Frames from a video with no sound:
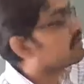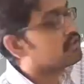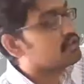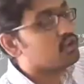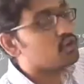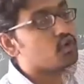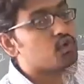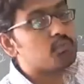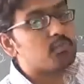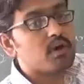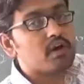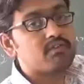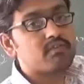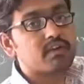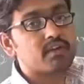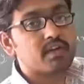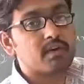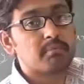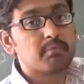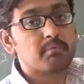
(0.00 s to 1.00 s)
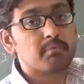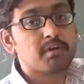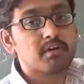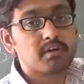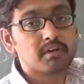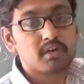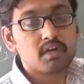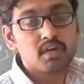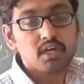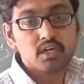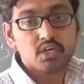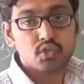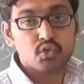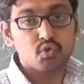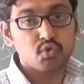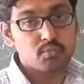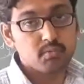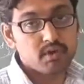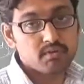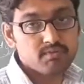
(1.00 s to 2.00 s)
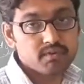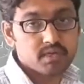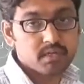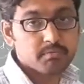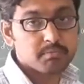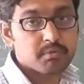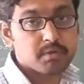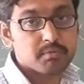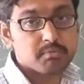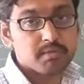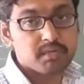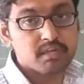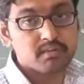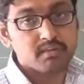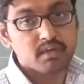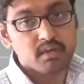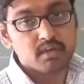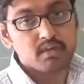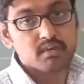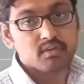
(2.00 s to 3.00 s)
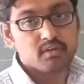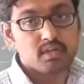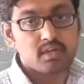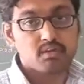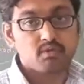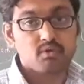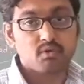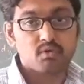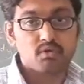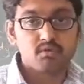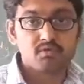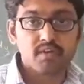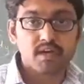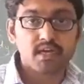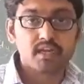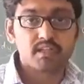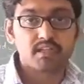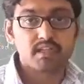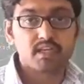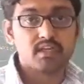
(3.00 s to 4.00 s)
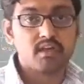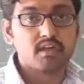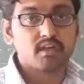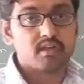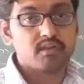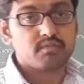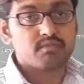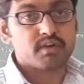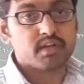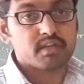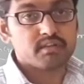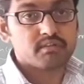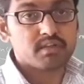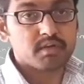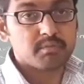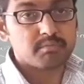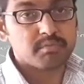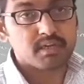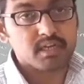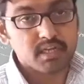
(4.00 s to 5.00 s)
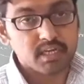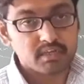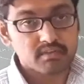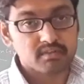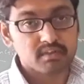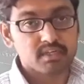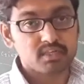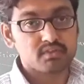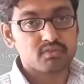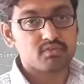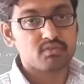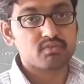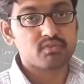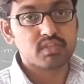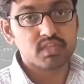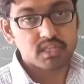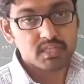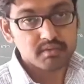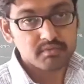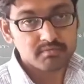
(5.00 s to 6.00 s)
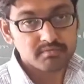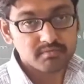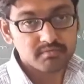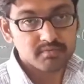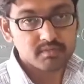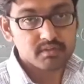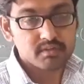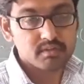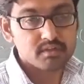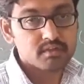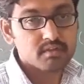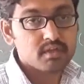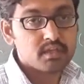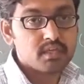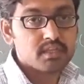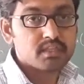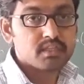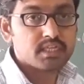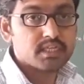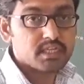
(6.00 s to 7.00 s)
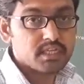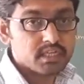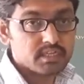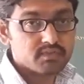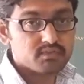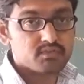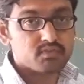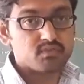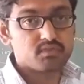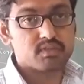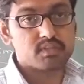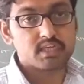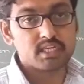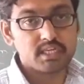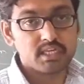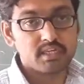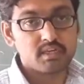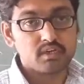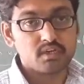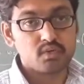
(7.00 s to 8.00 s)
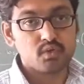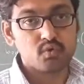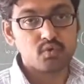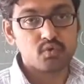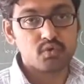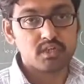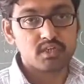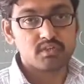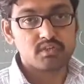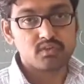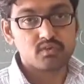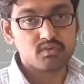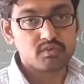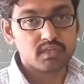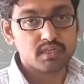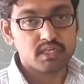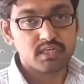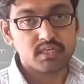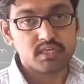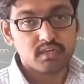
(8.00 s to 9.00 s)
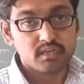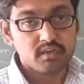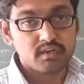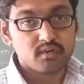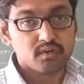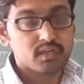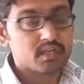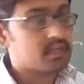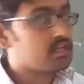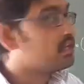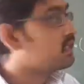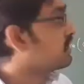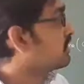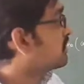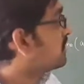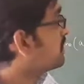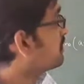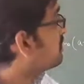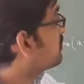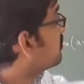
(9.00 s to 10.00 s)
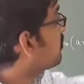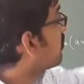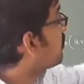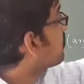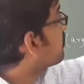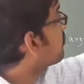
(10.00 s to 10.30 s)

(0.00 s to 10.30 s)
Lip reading: cube of a number. Cube of a number means, okay, you have to find the, for example, x raised to 3. 3 raised to 3, 2 raised to 3. Okay, these you have to